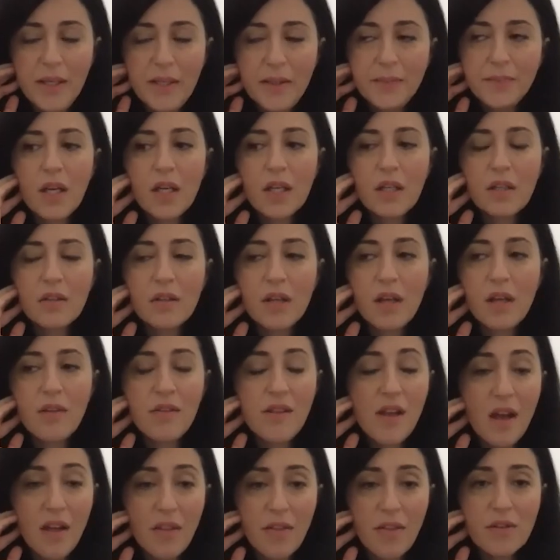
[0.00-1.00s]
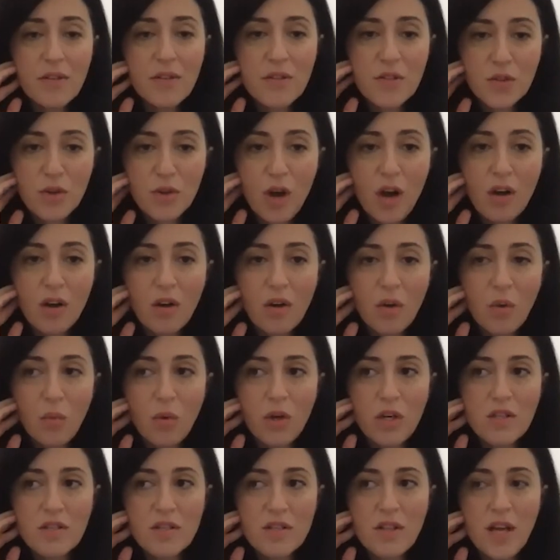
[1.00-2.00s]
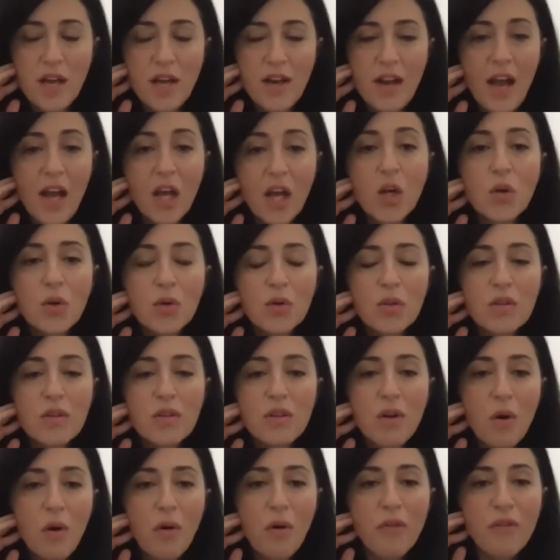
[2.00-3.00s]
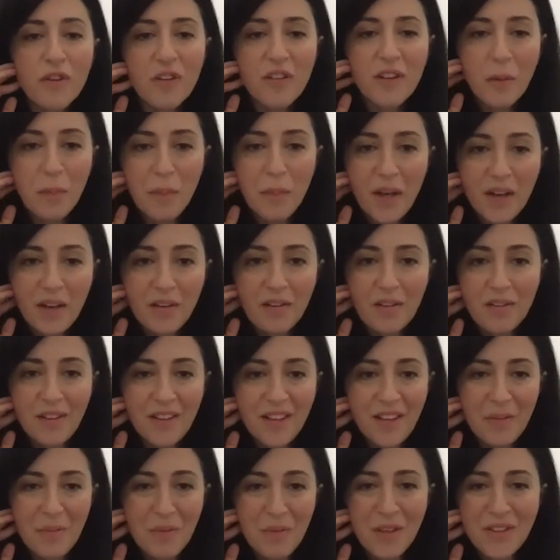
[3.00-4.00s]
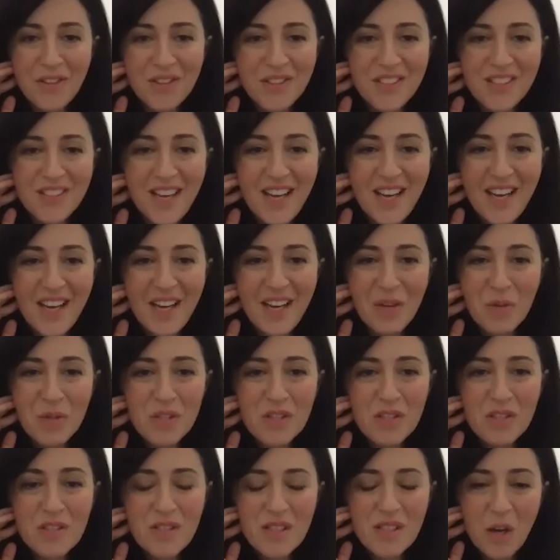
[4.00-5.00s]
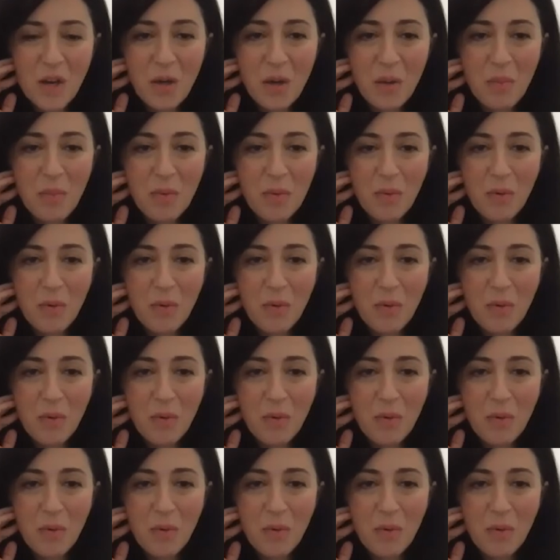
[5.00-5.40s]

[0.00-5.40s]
And another struggle was that I couldn't offer them anything, because it was a startup.